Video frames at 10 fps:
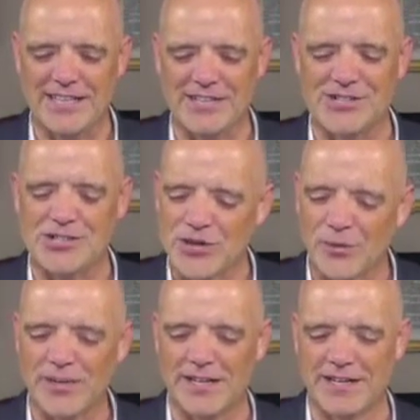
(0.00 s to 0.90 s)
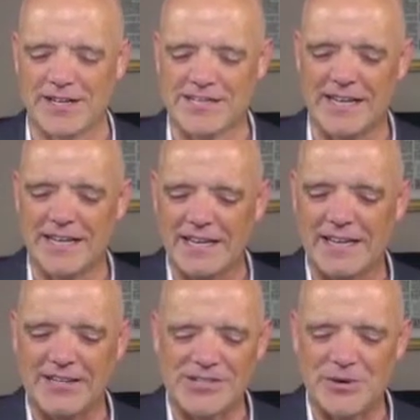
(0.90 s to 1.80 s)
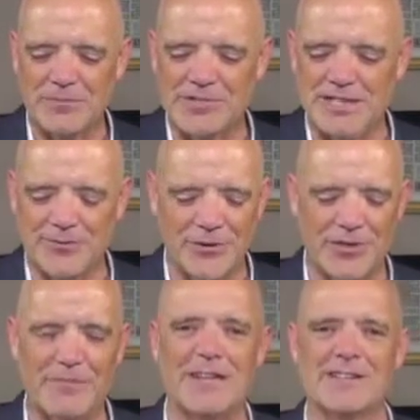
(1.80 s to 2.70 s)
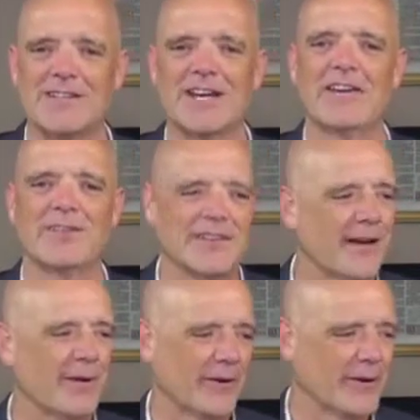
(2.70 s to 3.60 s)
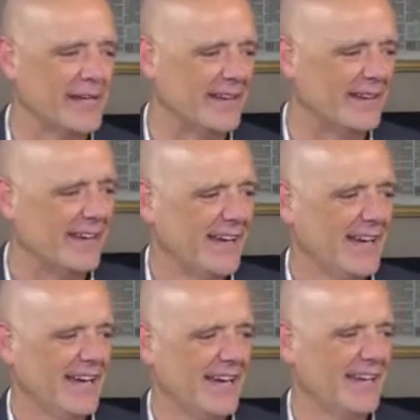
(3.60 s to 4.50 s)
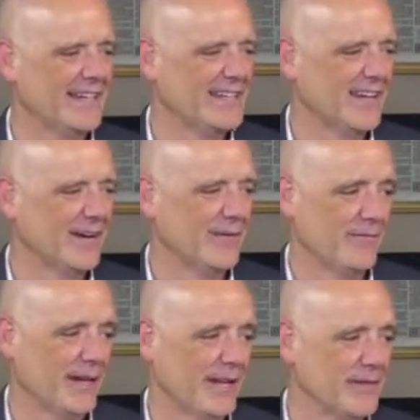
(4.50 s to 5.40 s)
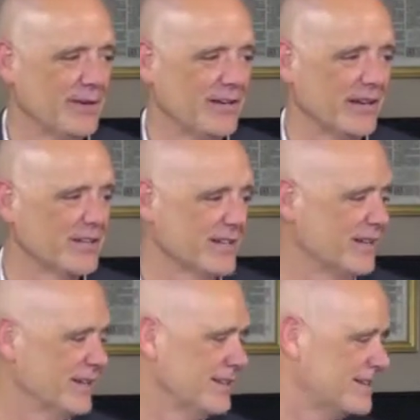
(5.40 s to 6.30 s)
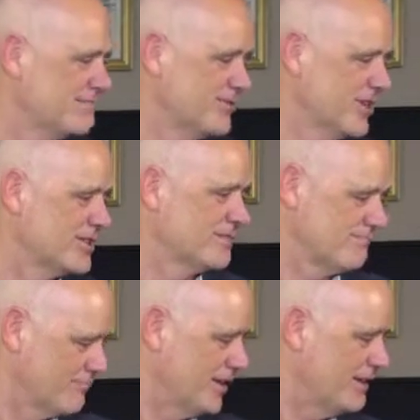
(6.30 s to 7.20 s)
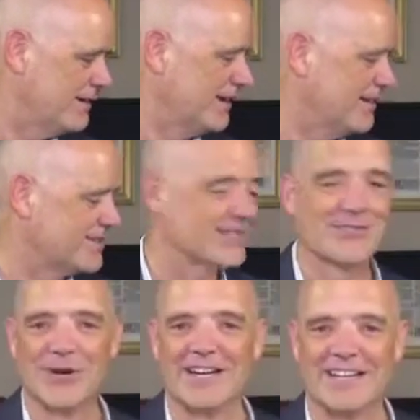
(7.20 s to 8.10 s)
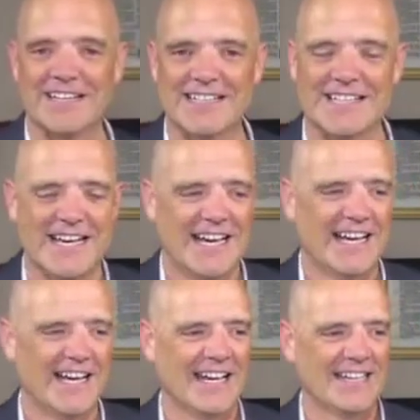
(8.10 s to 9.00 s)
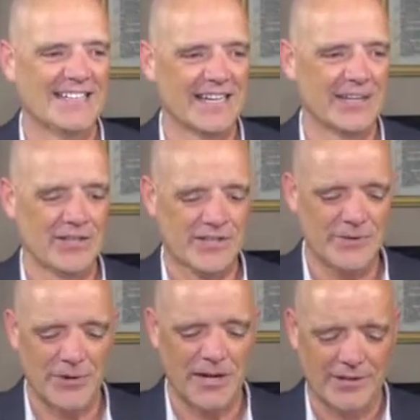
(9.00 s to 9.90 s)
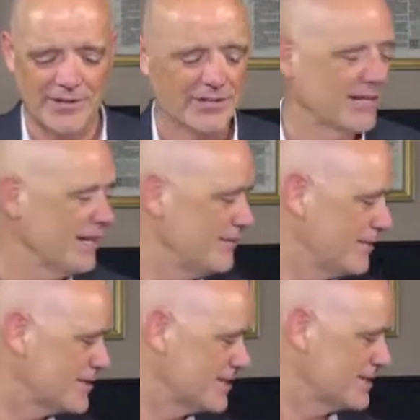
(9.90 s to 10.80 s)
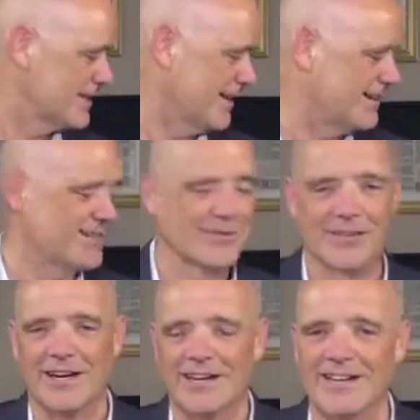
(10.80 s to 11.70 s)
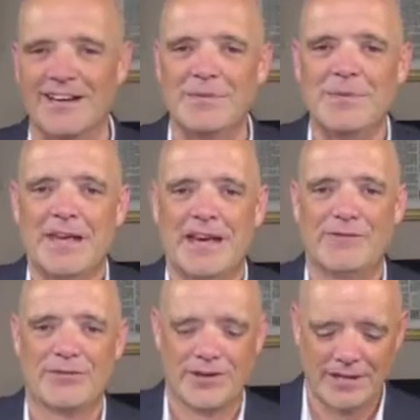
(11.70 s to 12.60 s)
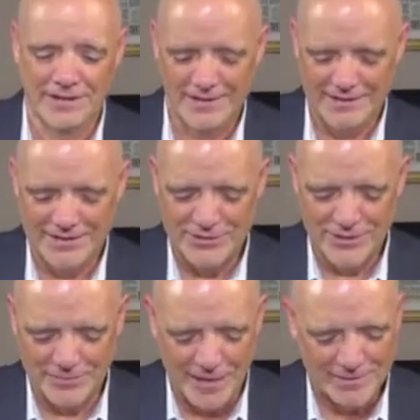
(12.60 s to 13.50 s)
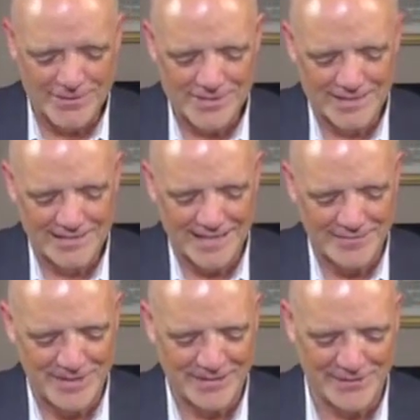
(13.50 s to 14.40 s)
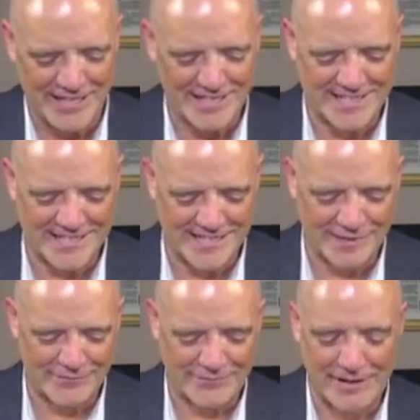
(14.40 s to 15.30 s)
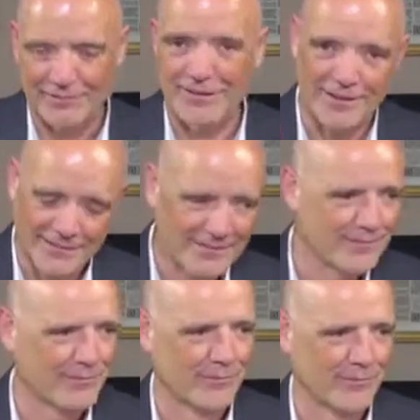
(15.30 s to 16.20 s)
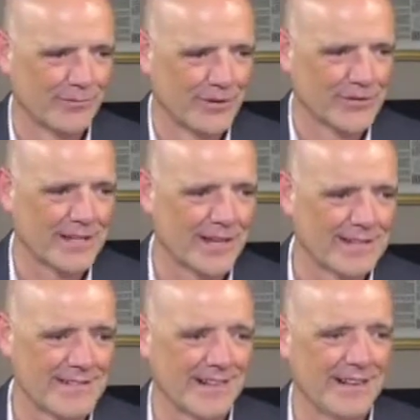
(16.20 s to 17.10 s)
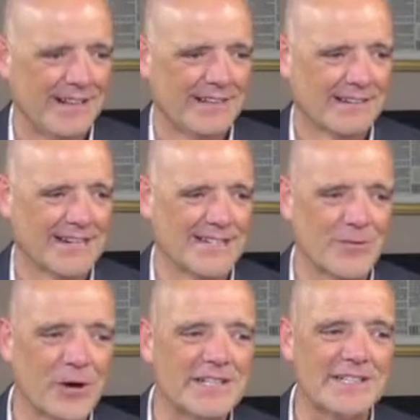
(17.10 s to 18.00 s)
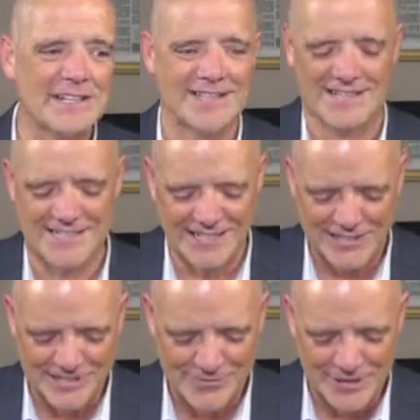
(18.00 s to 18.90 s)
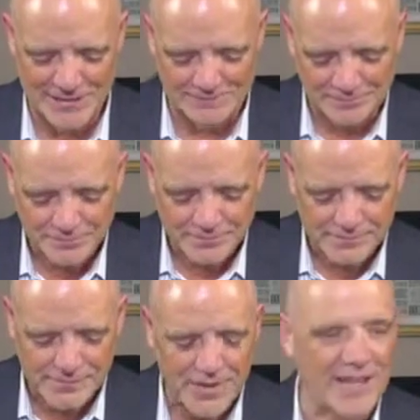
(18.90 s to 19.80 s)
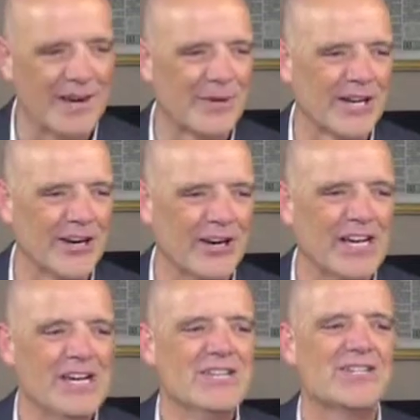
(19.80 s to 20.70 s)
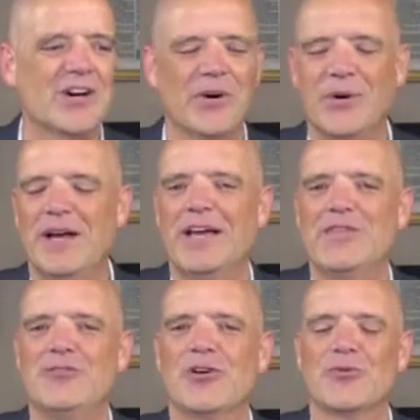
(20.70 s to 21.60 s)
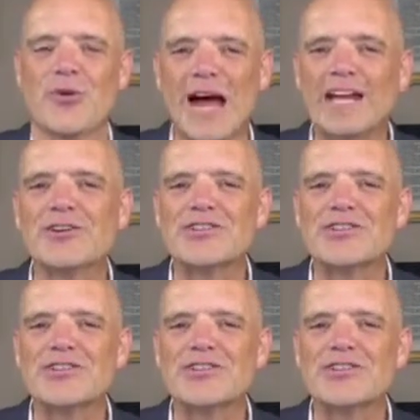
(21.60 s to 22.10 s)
that is so ridiculous. I get uh, so upset with the message every time I read it, and uh, mainly because it is just ridiculous, is what it is. And uh, you see why I only took eight verses tonight because we've gone uh, halfway uh, into our Bible study time, not quite, and I've, I've mm, looked at uh, less than one sentence here as we come along. So the writer